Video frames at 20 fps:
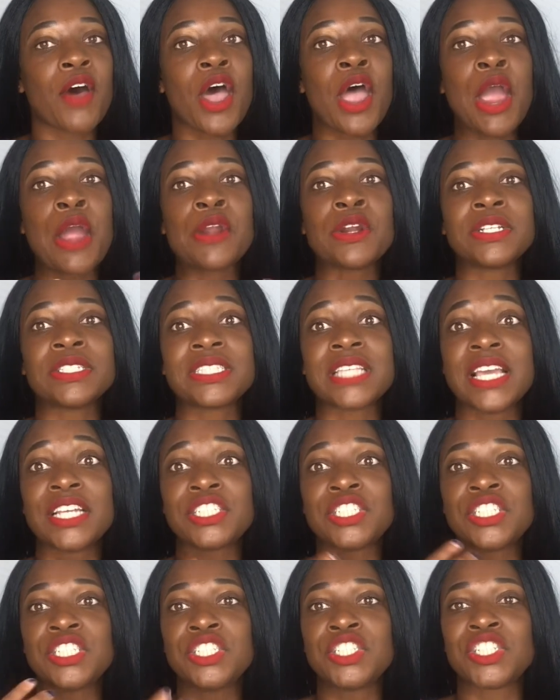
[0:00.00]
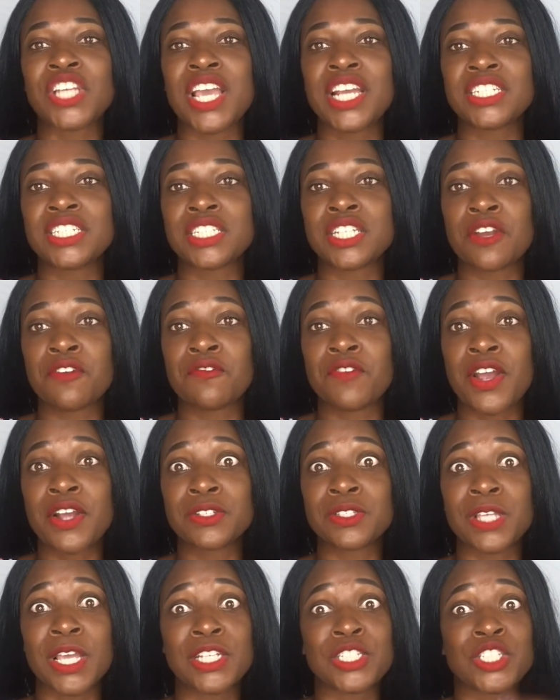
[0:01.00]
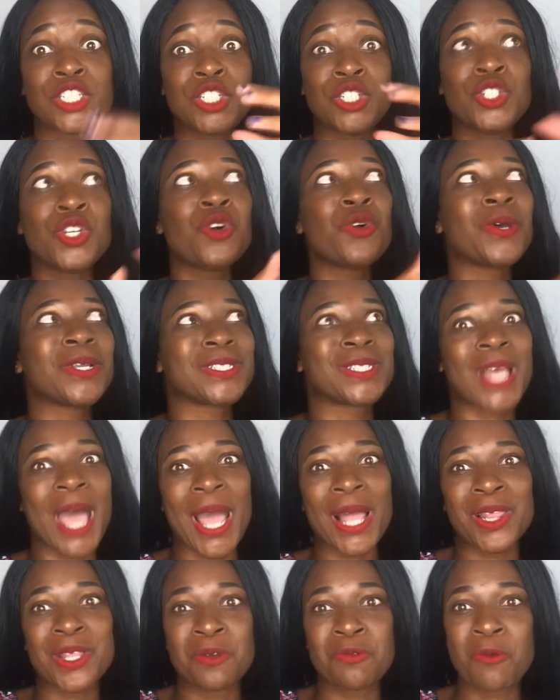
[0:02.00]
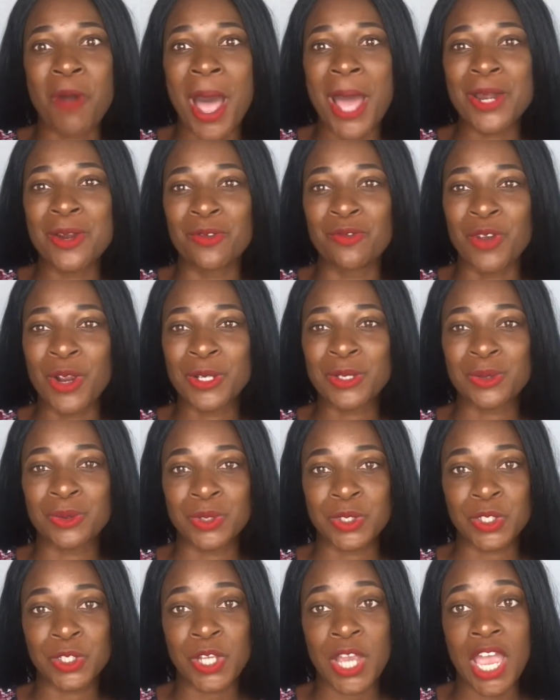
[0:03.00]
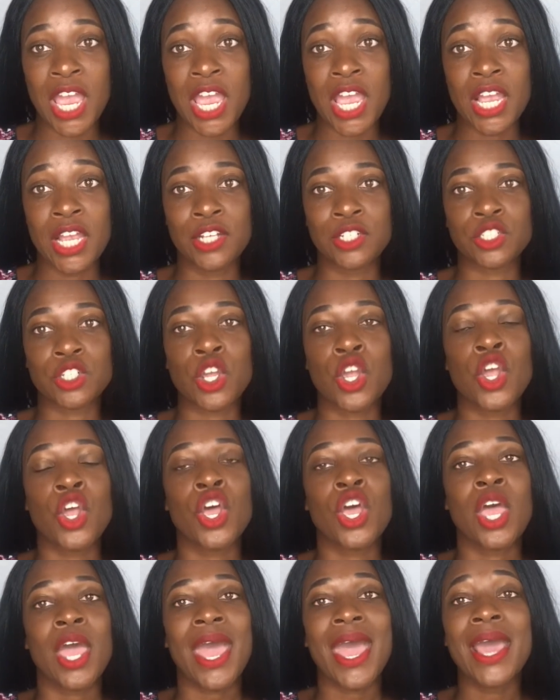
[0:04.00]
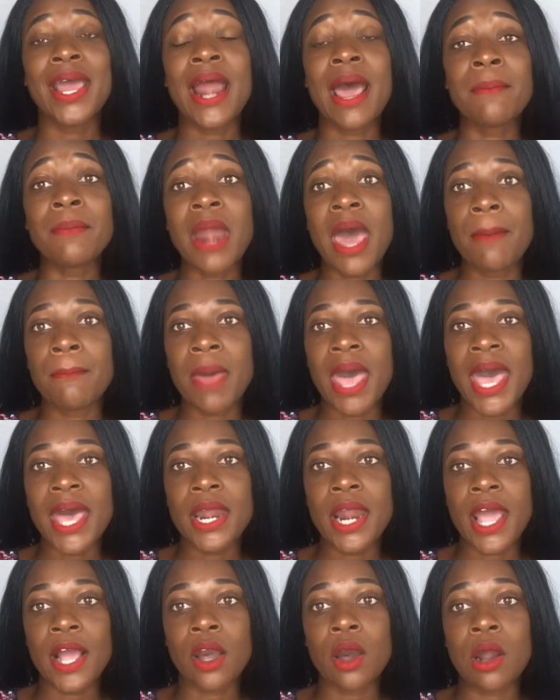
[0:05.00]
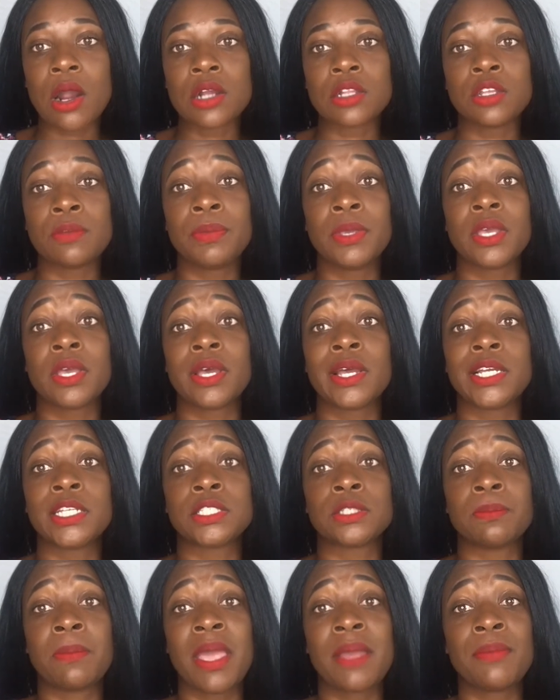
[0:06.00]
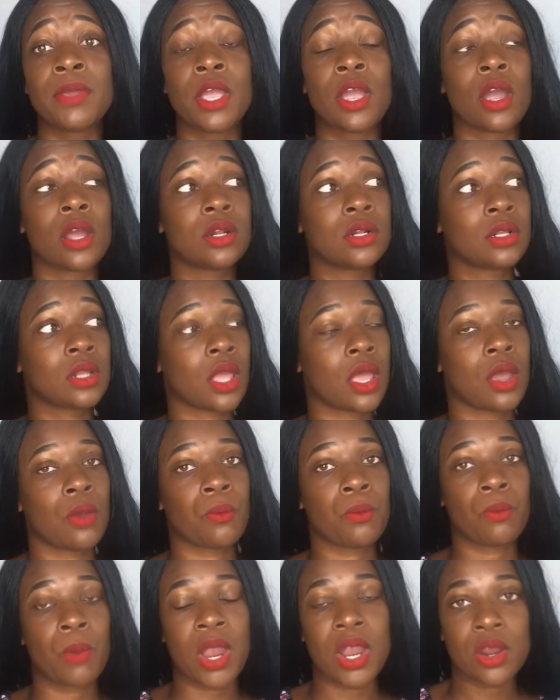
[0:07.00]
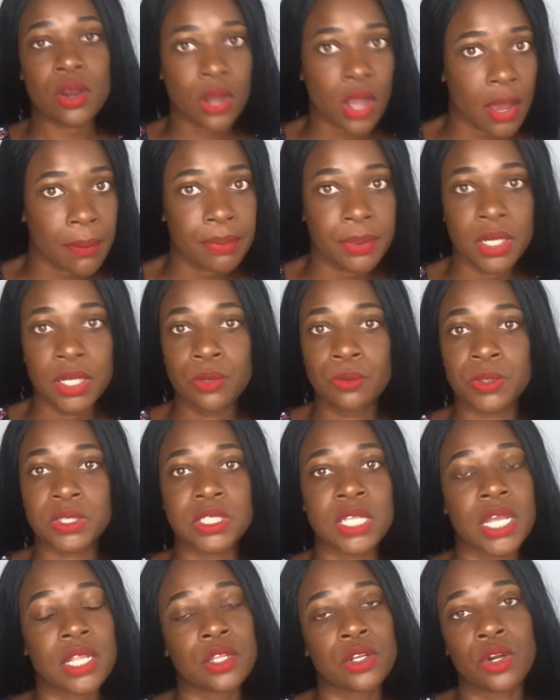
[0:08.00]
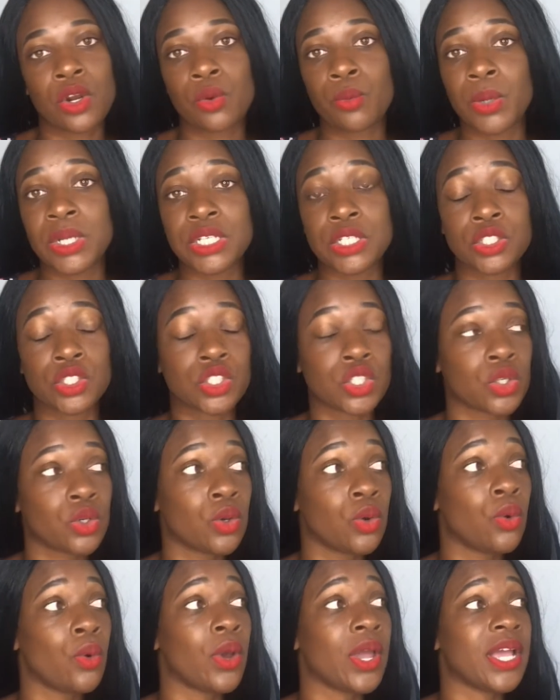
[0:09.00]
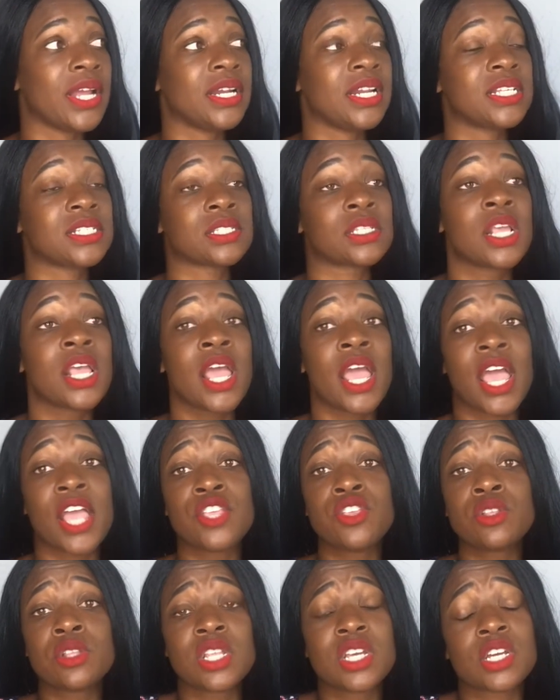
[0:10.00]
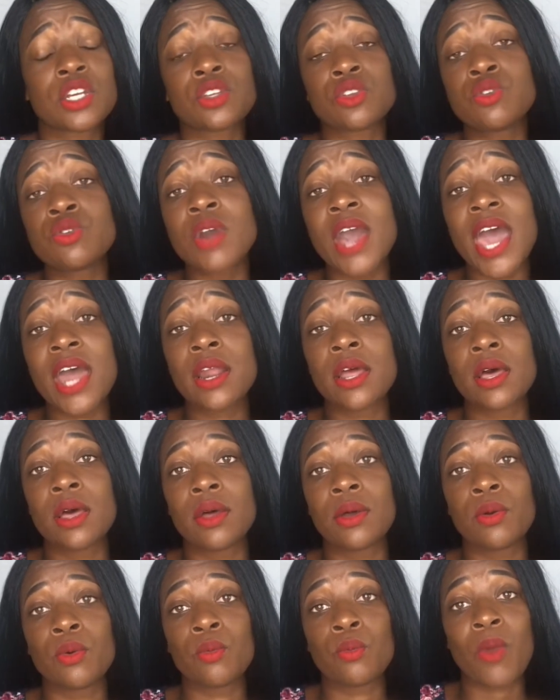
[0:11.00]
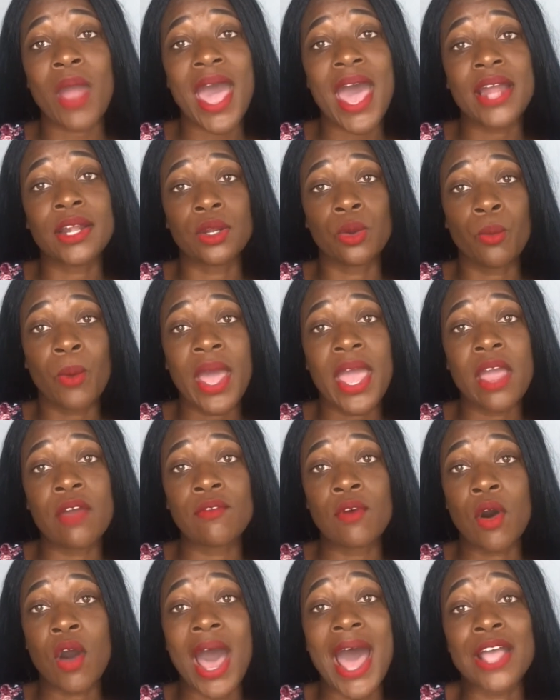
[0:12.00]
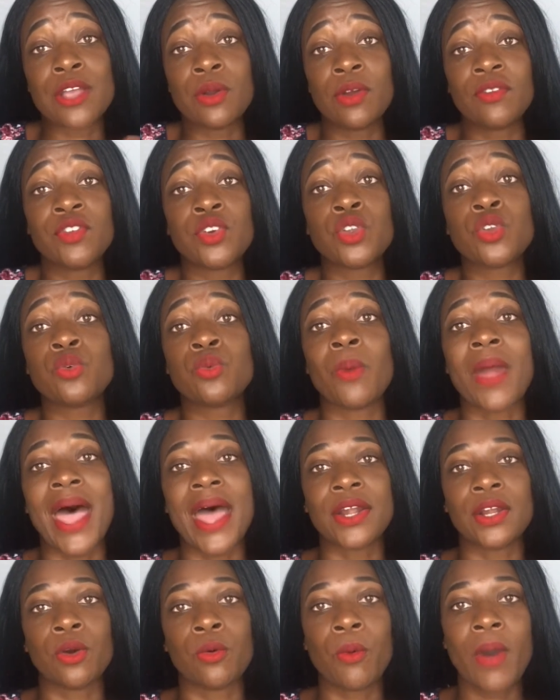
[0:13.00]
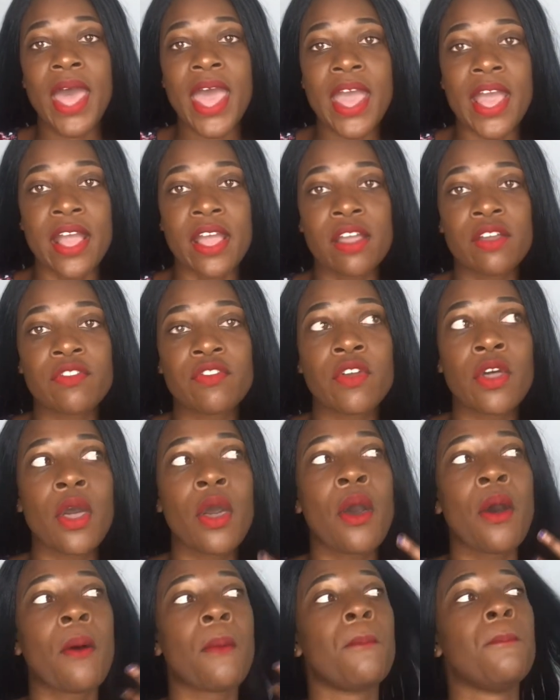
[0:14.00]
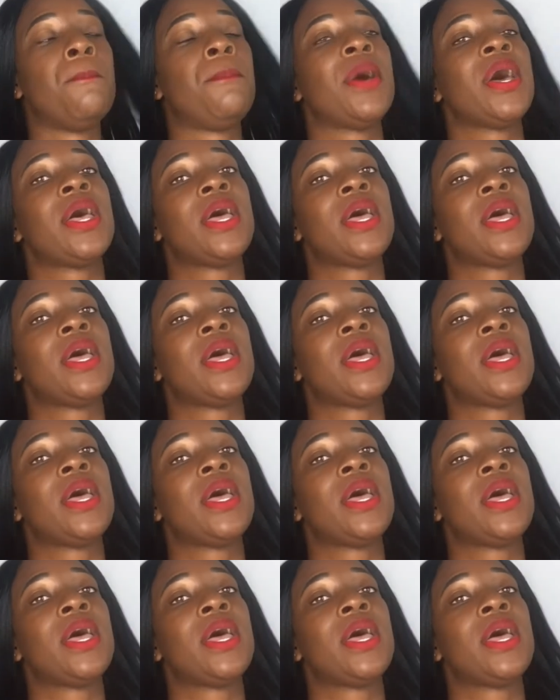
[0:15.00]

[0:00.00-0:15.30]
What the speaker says: her to say she changed her verse and she knew exactly why the verse was changed, and I'm not mad at Cardi because maybe the record company was telling her what to do and this, and you gotta ride the wave on however you ride the wave. And